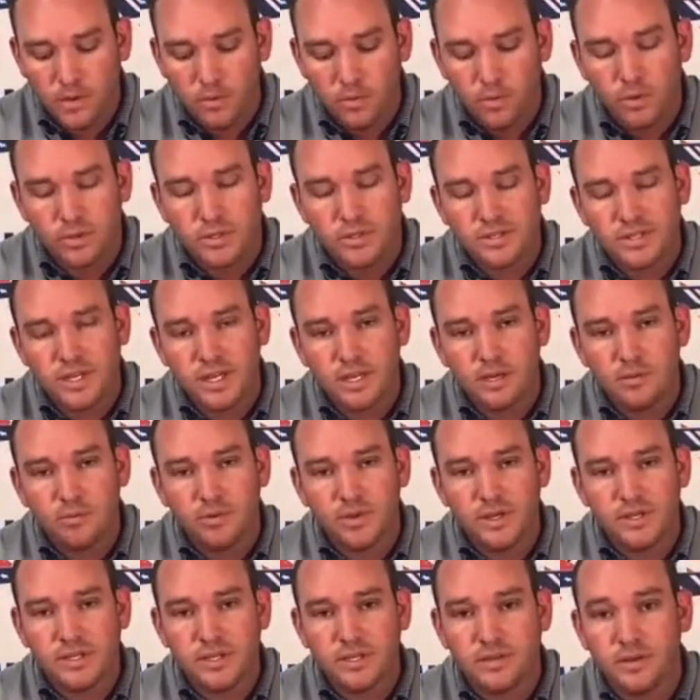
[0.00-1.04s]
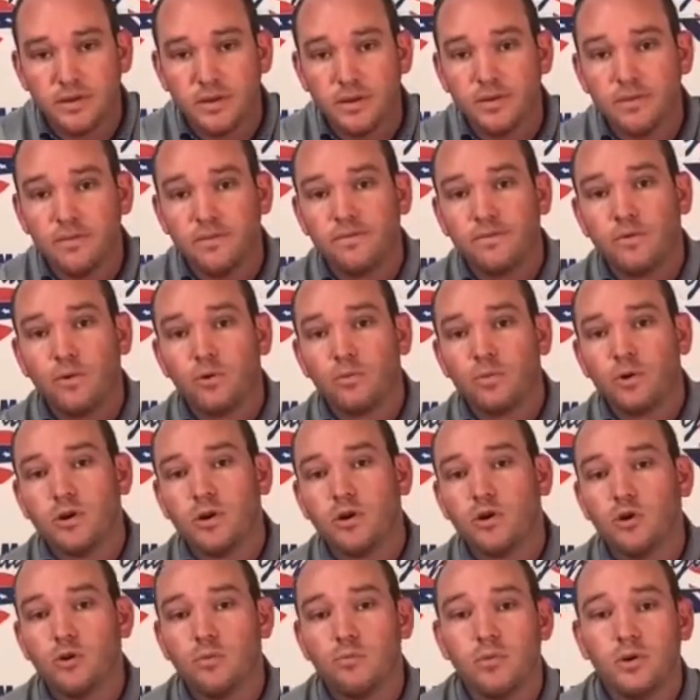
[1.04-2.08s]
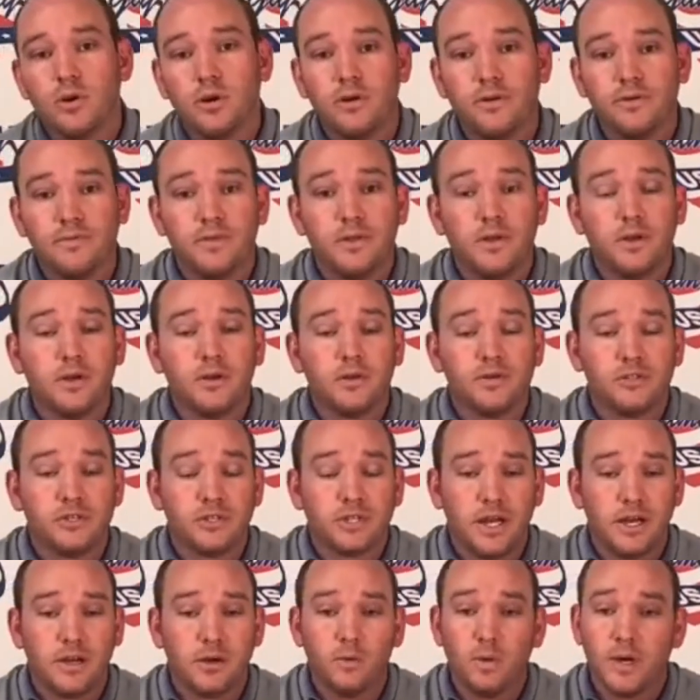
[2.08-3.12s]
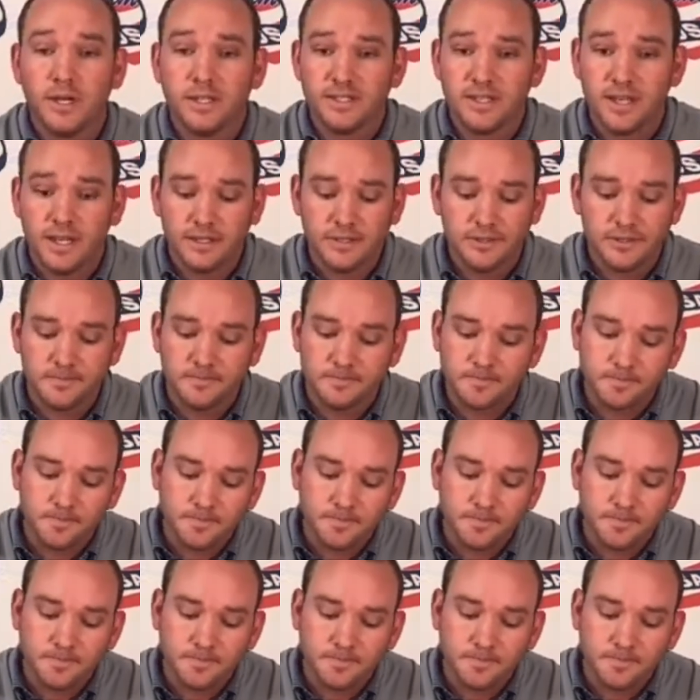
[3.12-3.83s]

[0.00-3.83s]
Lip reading: which is taking place at the former home of the Chicago White Sox.